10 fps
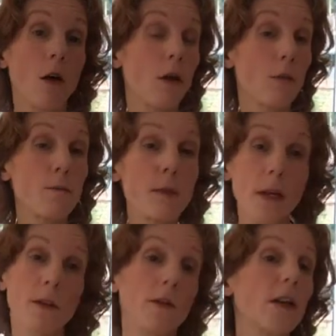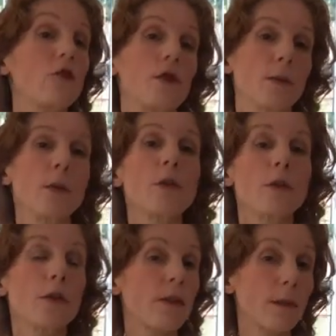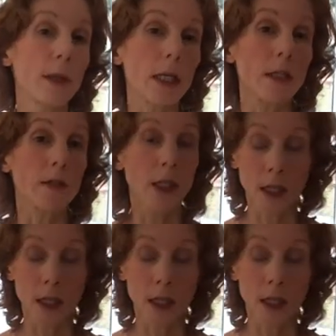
of mixed vegetables for speed.